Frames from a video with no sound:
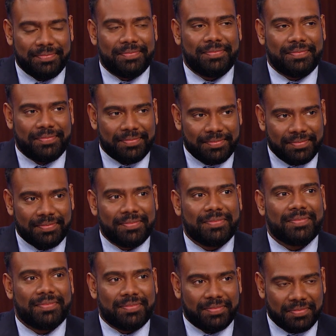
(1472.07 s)
you know, glass
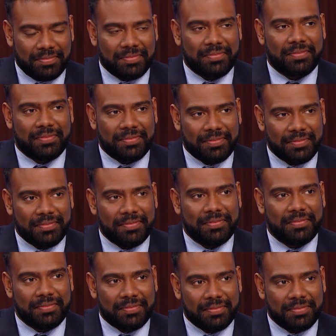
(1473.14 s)
buildings on migratory